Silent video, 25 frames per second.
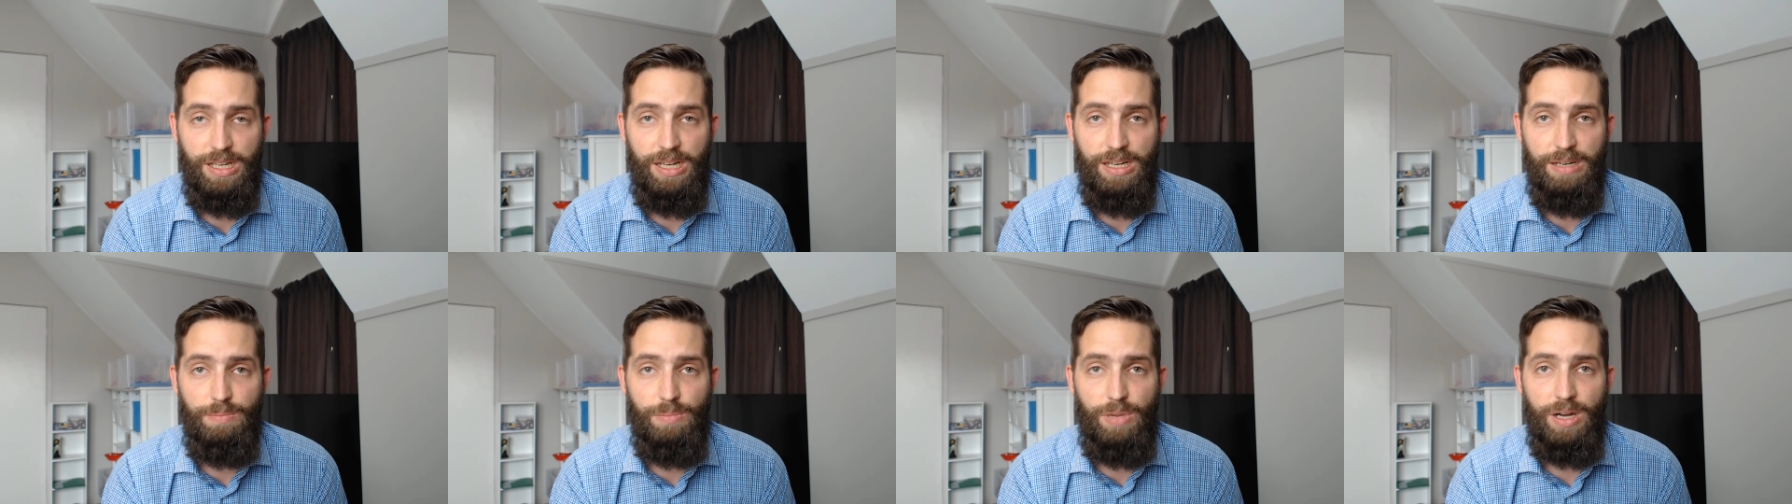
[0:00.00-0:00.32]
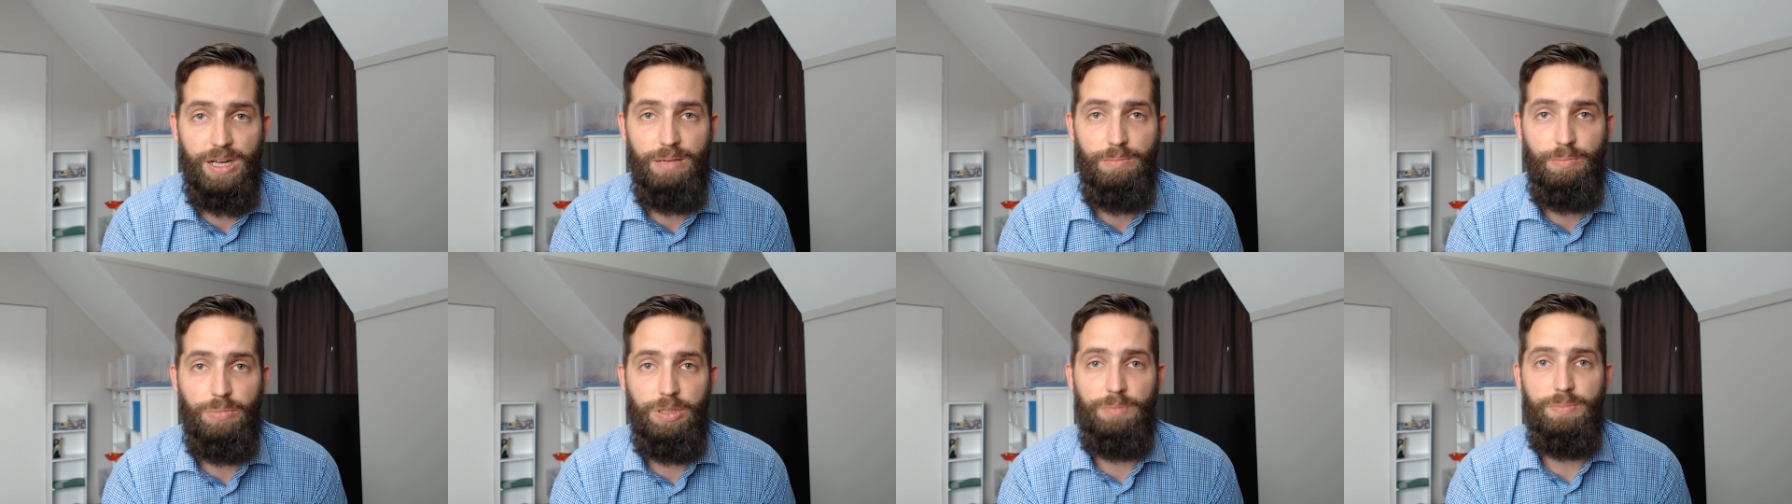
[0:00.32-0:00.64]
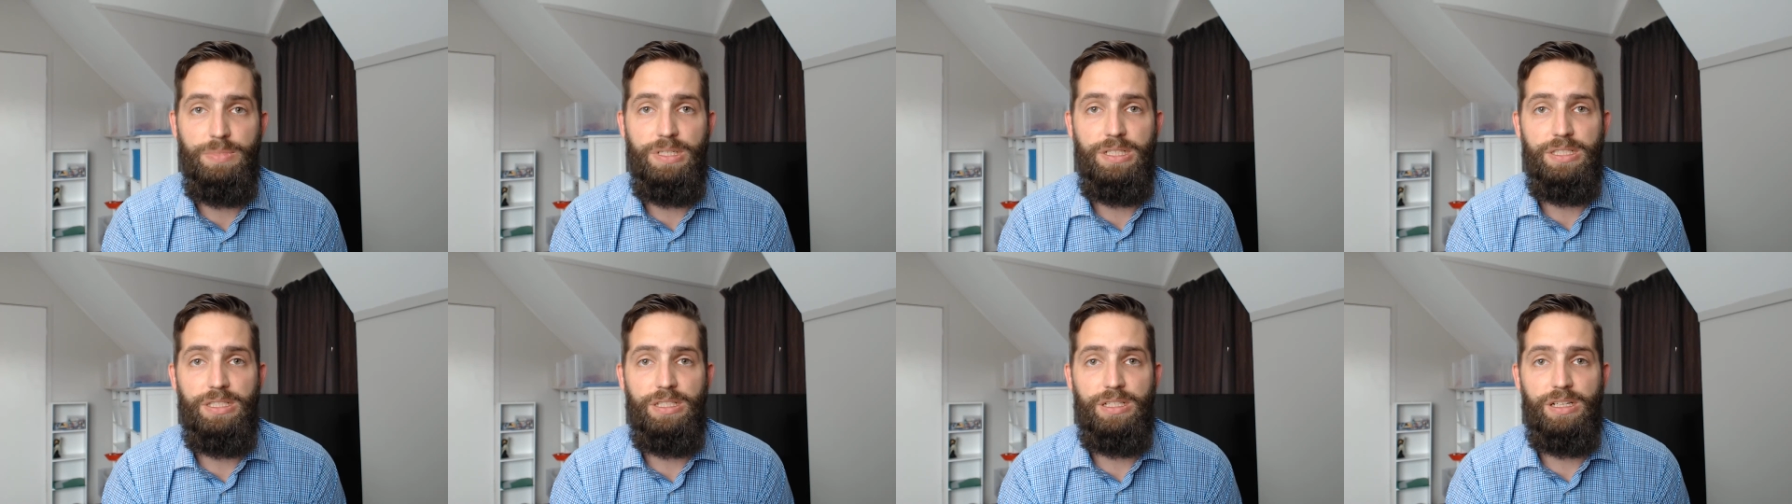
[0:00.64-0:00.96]
and by
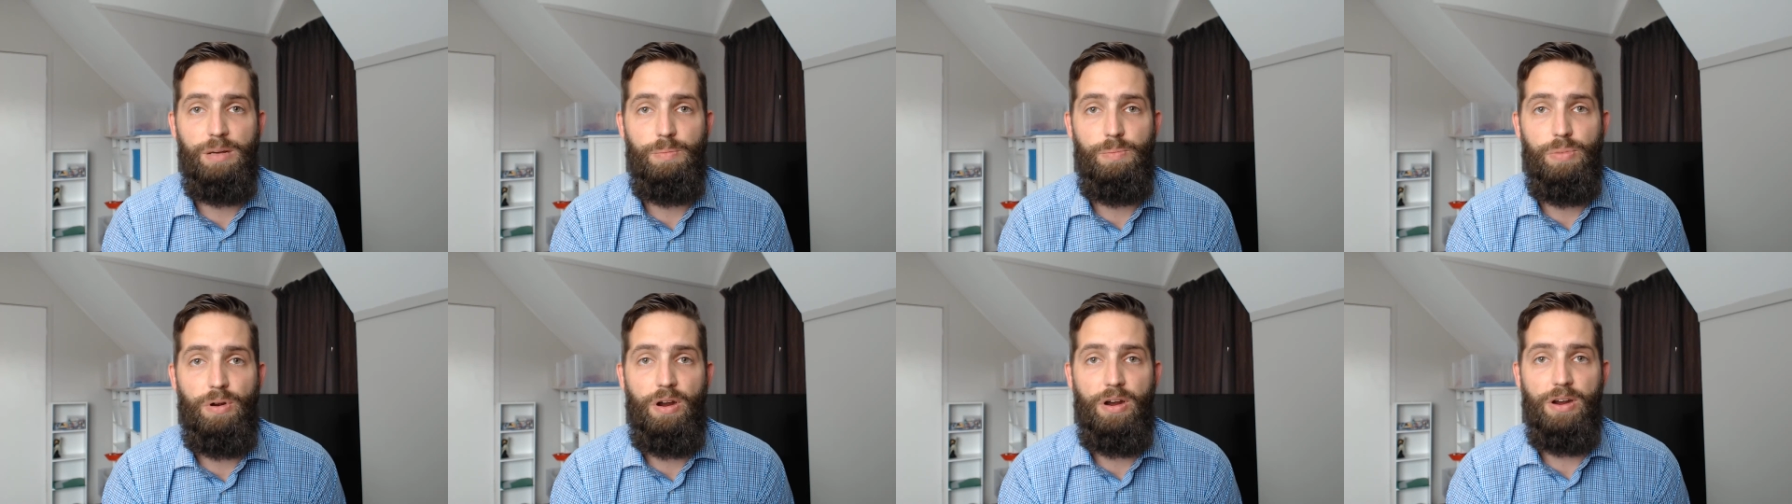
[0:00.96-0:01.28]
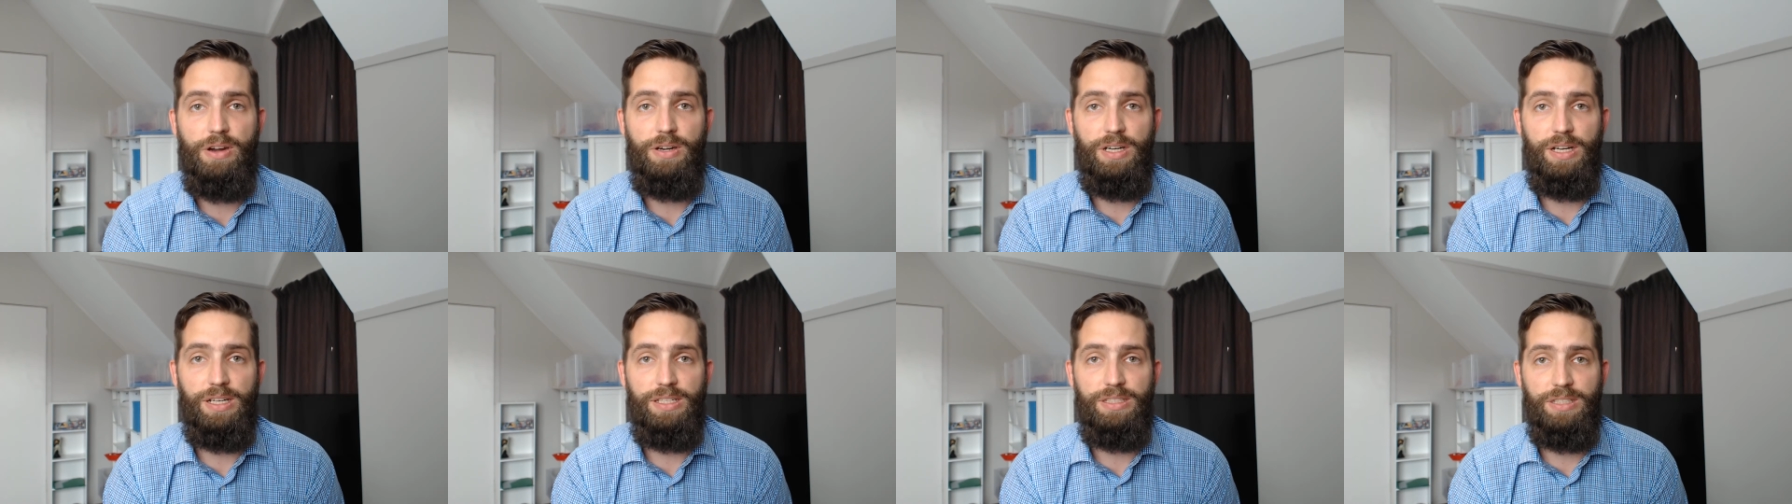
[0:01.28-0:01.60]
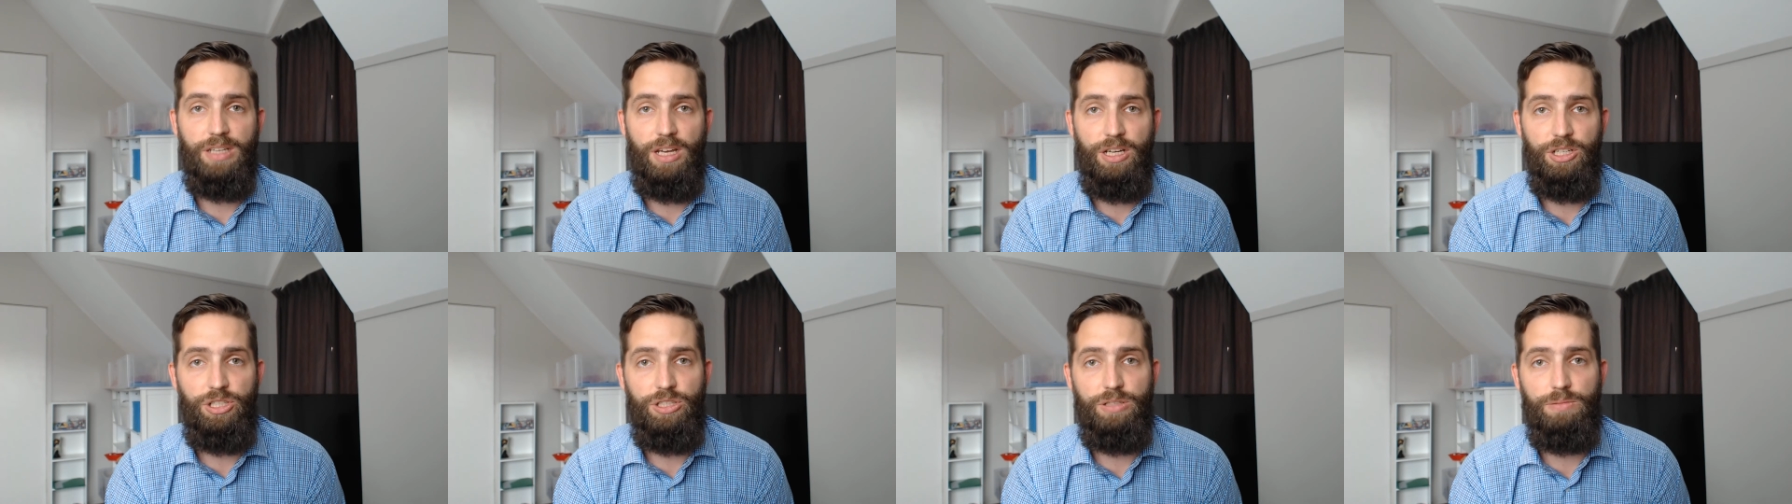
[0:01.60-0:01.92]
implementing a
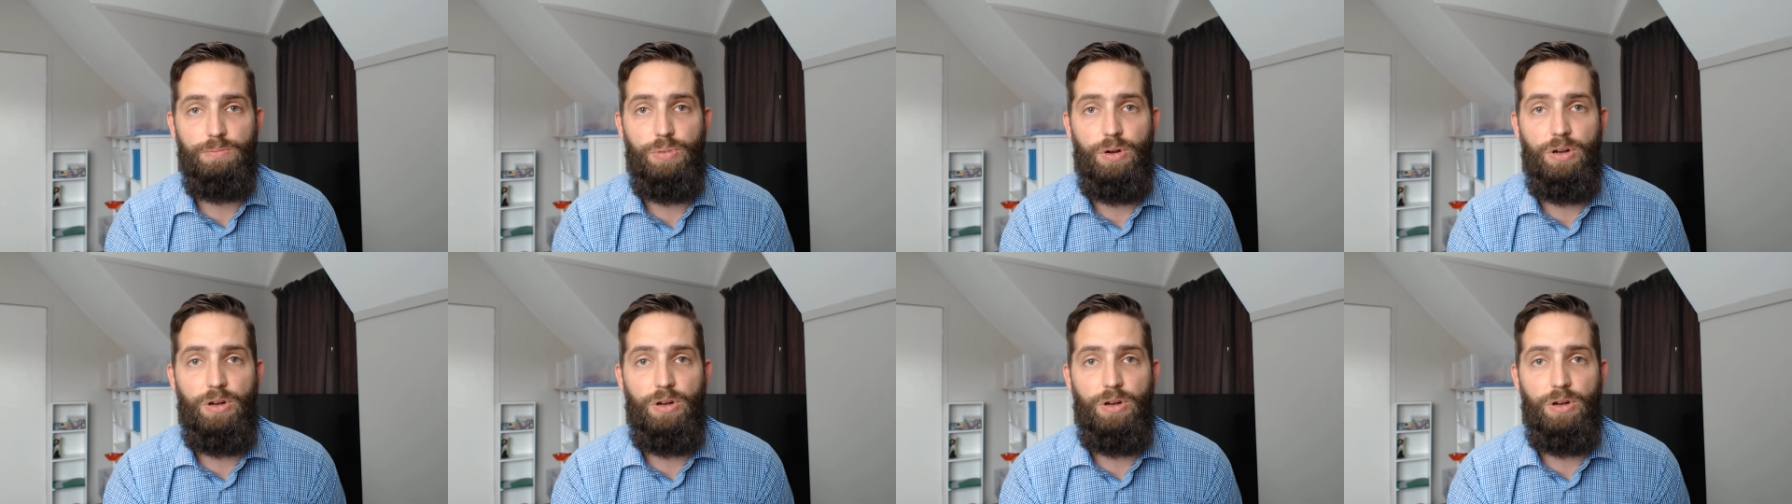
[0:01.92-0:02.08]
prioritization